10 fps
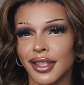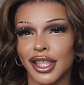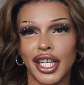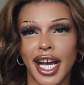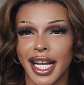
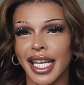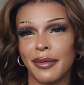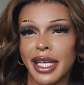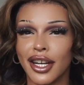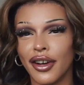So you're not going to
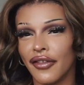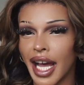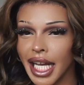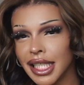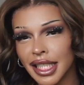give me any
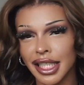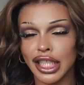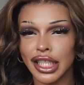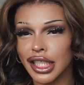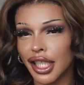advice?
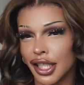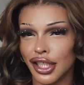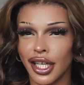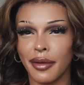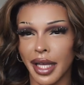Could
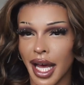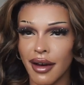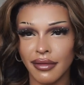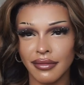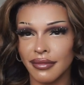you help me
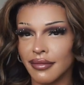out?